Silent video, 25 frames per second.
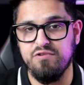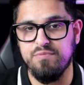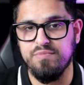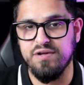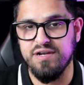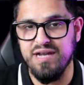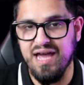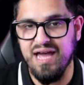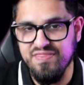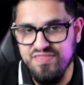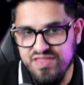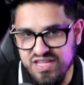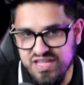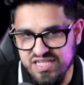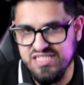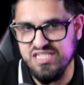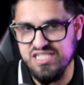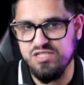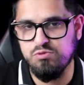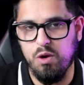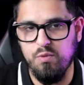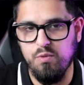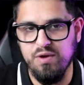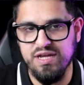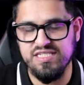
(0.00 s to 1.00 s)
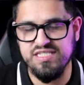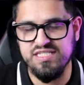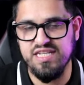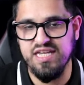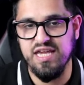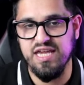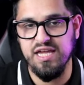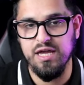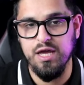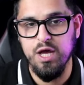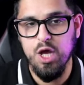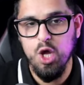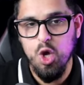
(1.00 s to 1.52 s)
ribbon, and this is what we're
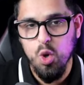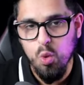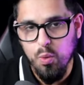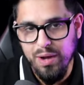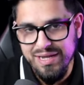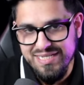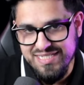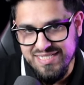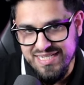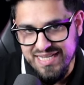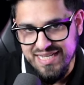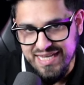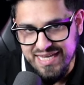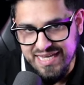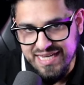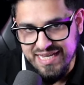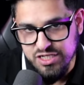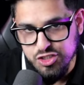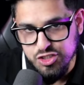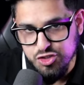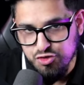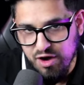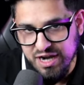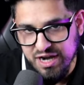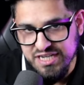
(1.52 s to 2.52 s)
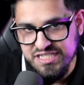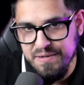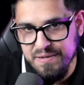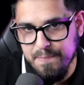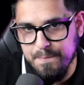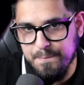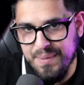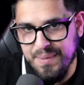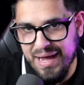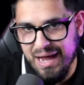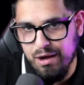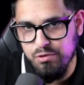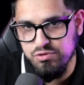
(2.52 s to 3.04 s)
seeing. We're seeing it try to
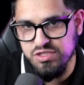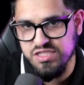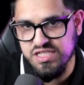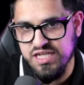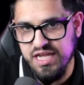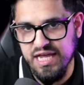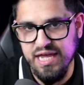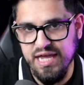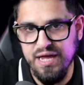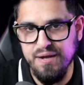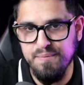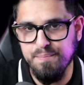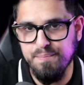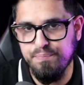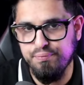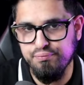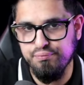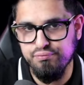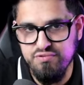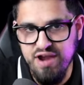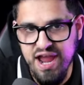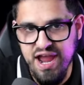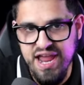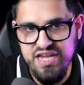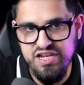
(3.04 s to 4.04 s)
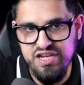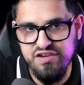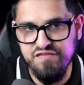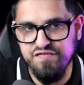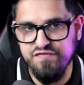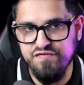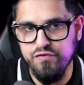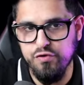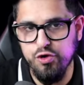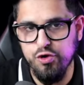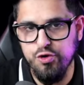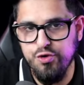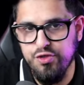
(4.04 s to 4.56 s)
bounce here and break
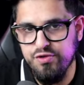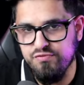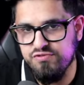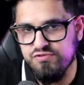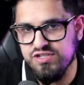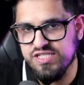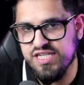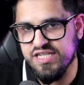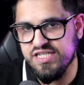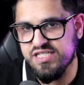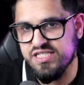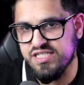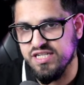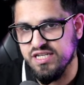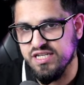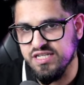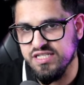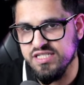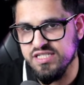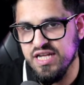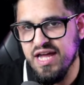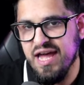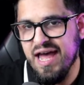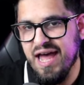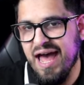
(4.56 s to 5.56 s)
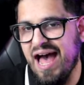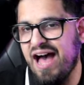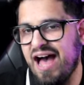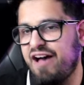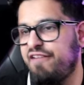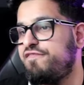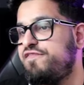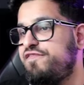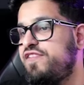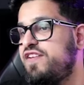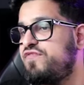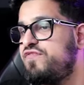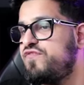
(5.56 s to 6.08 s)
through the resistance at
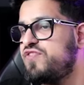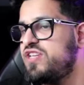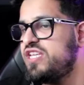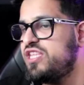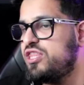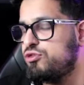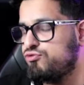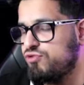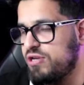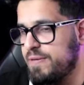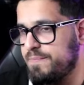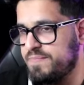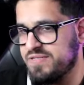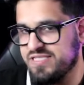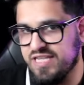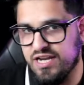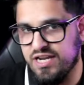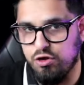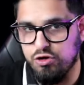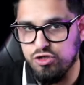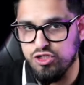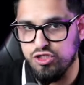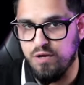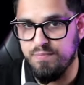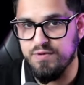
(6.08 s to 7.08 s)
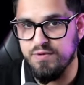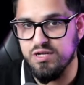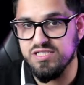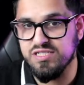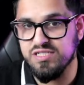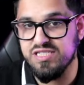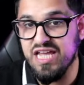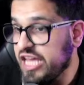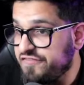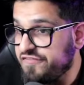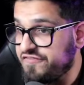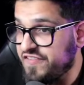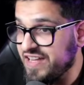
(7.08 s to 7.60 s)
53% on
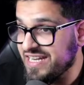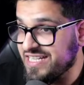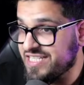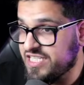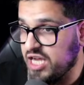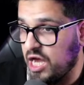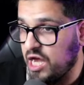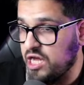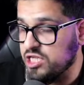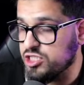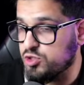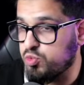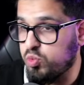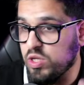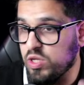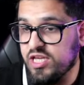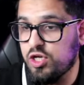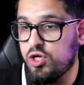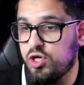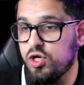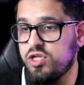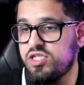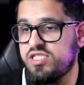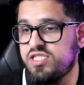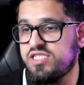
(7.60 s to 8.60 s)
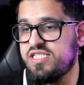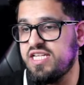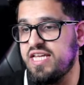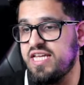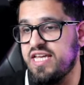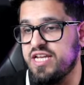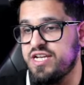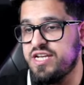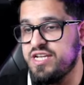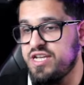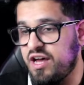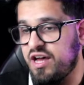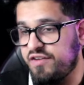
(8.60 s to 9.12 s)
dominance. If it does, we could see
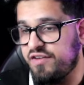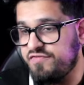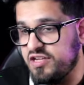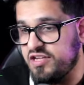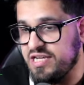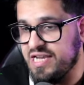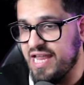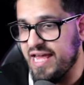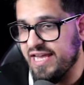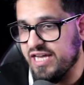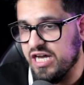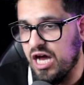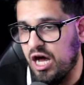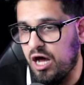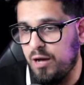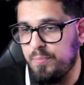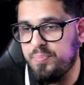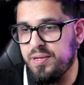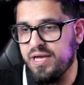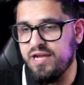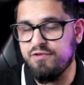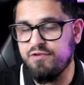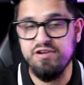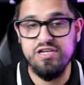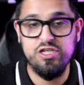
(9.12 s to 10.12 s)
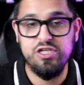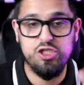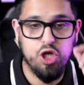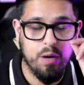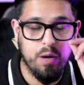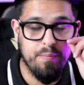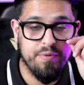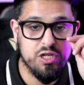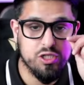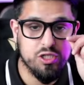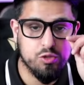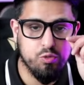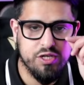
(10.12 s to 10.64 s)
another leg up here in
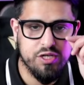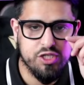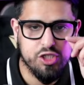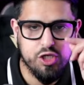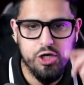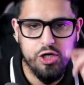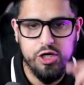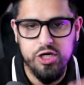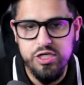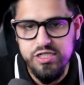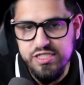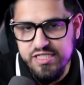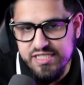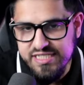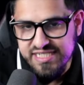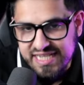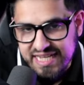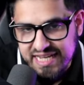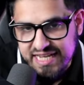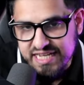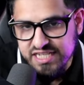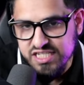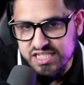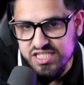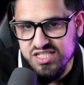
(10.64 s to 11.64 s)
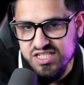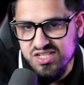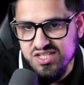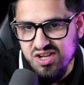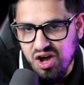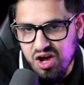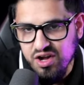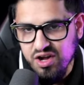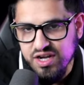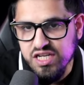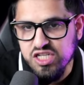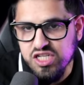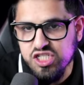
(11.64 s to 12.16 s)
dominance, which could see it
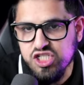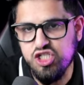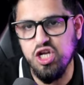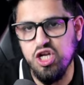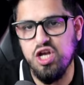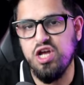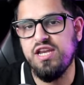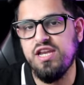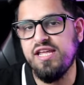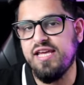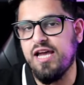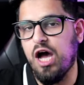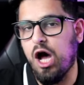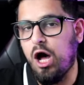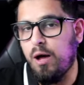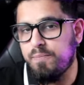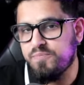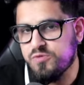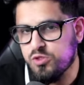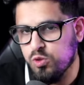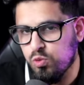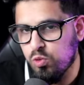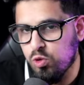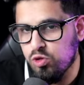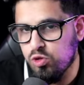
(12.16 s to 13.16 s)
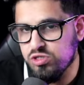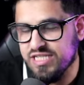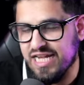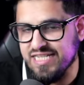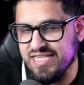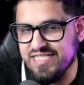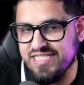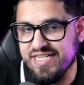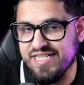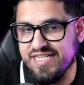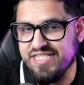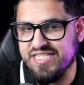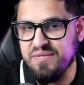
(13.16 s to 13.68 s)
start its journey up towards that
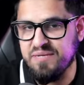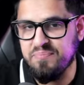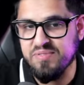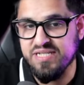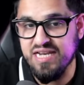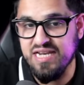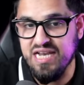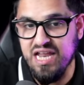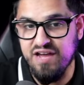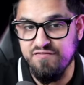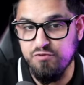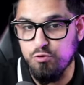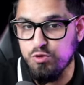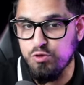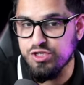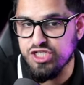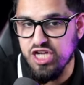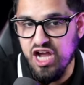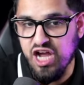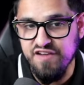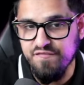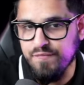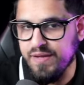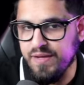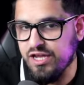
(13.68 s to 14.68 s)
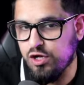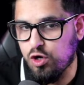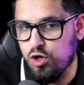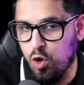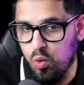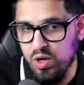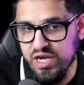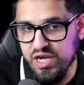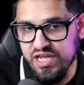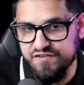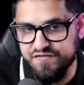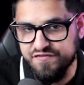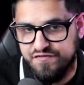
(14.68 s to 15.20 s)
60% level, which I've been
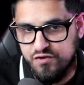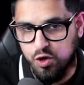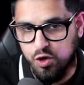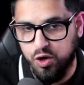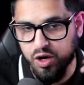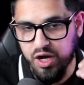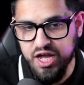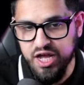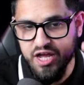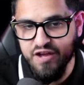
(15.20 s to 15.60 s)
calling for